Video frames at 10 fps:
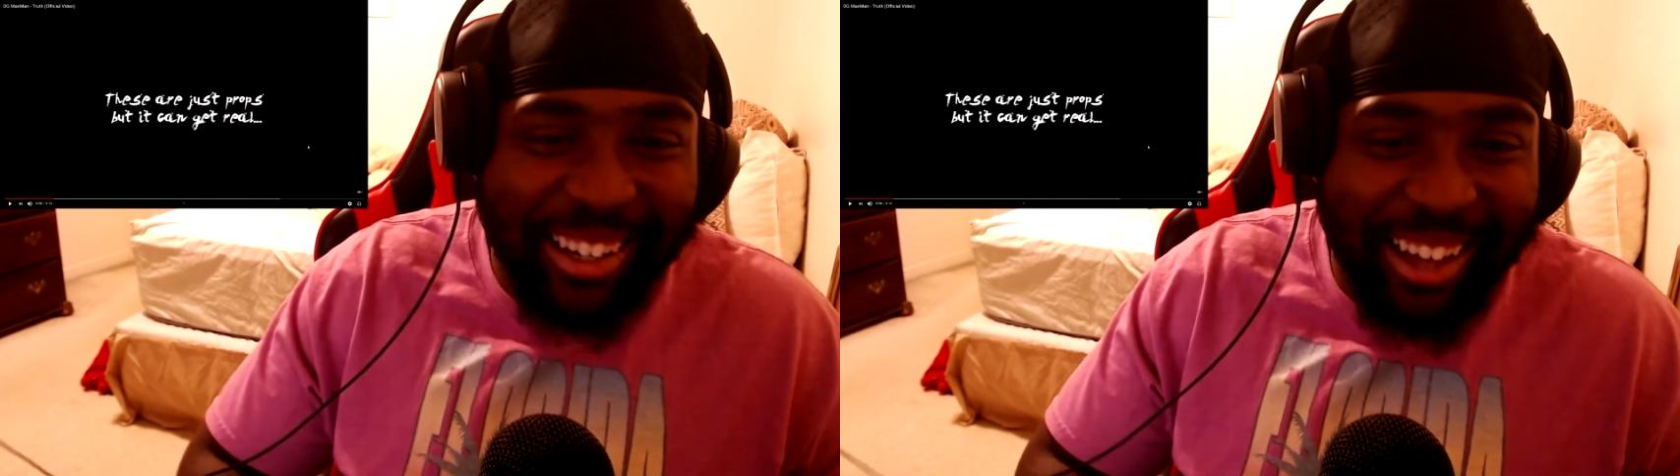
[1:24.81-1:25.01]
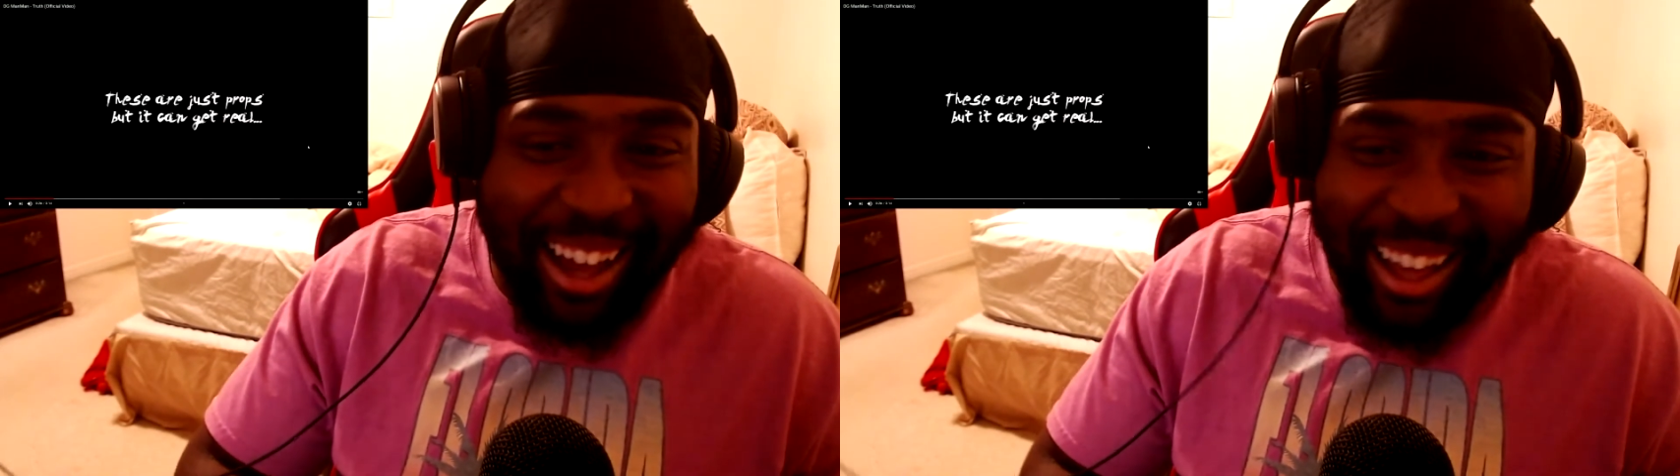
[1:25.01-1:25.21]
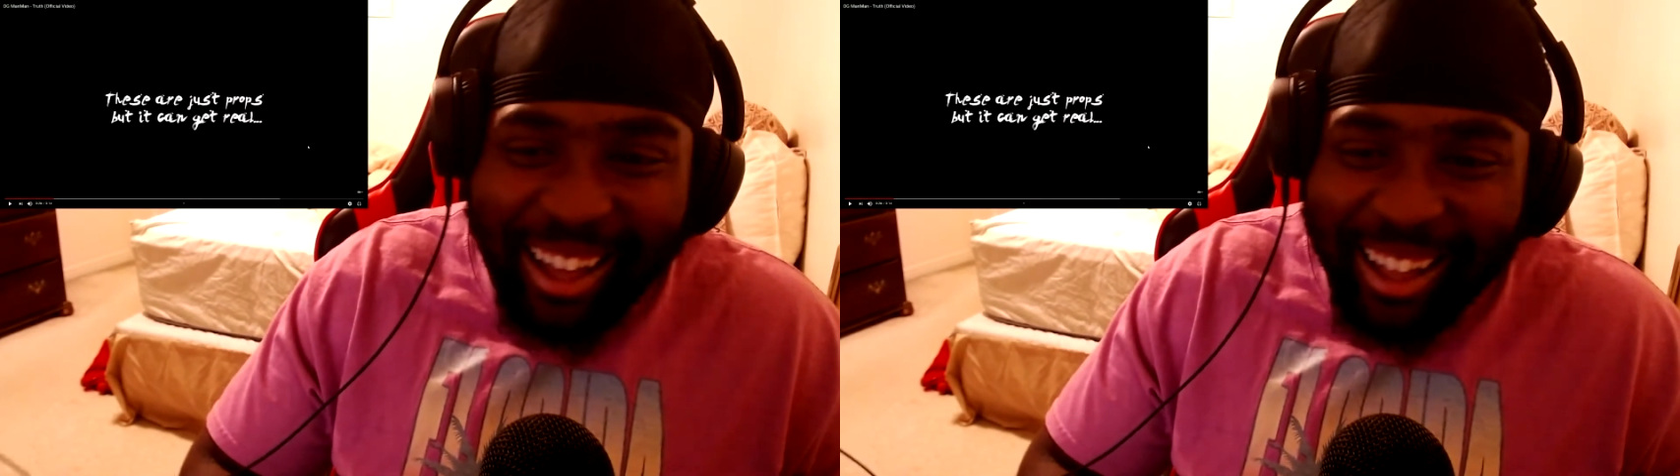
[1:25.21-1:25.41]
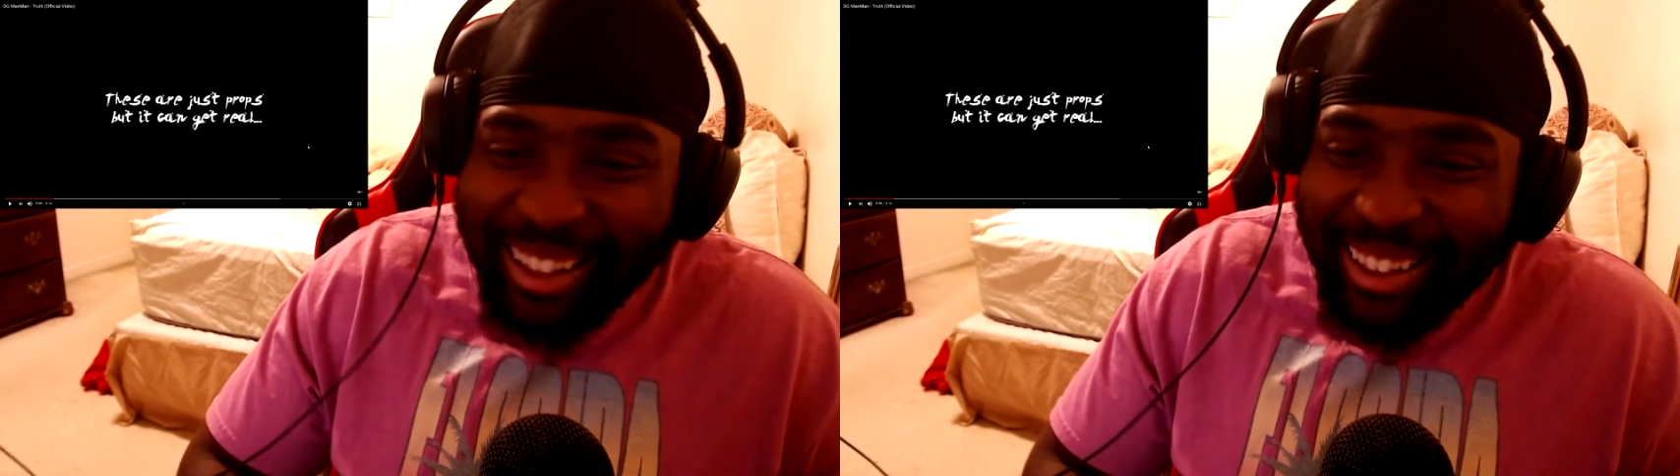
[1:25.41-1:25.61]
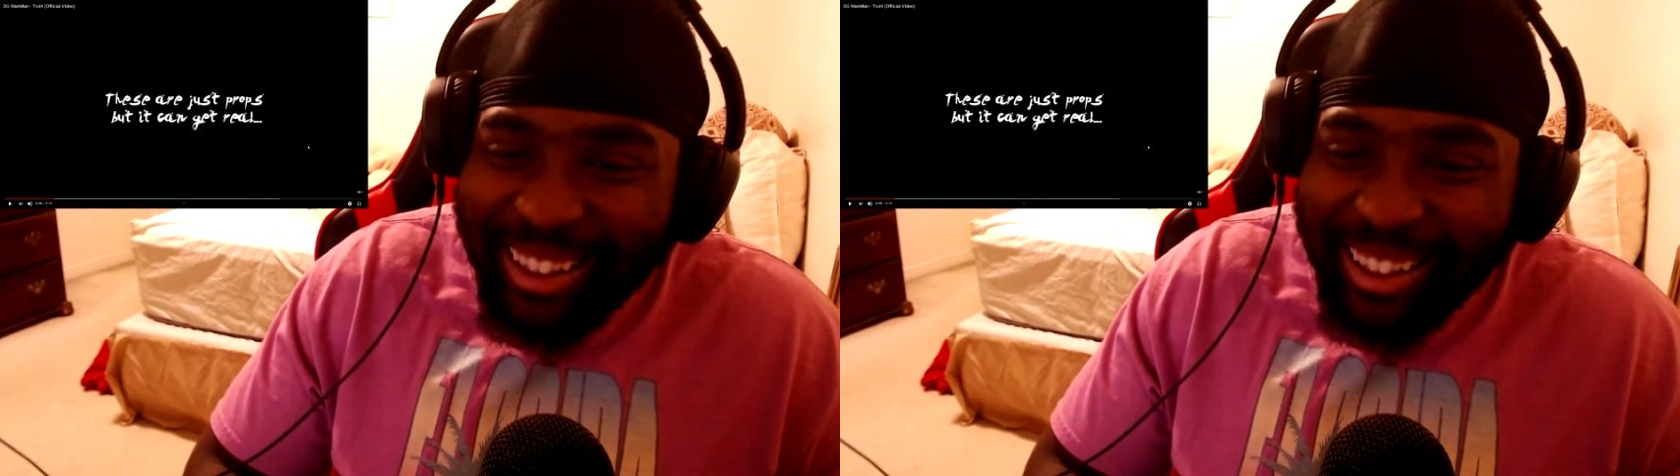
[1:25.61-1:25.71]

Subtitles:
God,